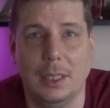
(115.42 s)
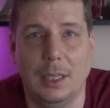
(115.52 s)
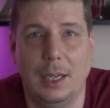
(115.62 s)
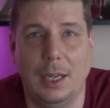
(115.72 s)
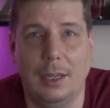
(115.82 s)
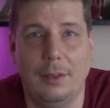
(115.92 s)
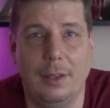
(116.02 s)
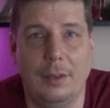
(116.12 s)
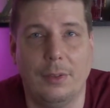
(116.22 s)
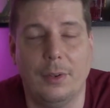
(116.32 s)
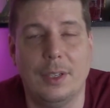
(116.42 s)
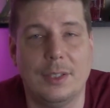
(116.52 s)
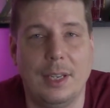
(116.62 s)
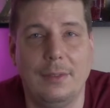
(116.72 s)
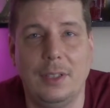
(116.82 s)
The
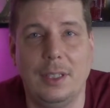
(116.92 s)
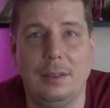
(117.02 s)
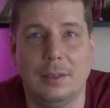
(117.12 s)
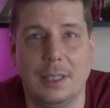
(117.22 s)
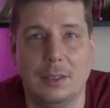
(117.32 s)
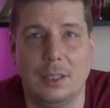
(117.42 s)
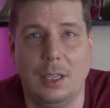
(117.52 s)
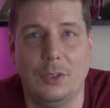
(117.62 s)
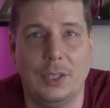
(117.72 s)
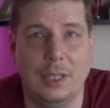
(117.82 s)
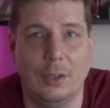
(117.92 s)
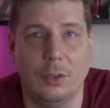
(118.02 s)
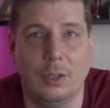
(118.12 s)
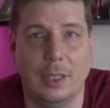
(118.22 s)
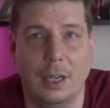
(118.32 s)
3070 is launching in
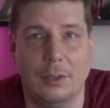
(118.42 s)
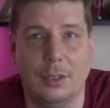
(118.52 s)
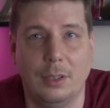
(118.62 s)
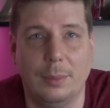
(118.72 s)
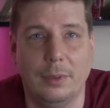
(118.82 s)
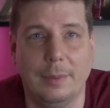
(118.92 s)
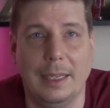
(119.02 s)
early October,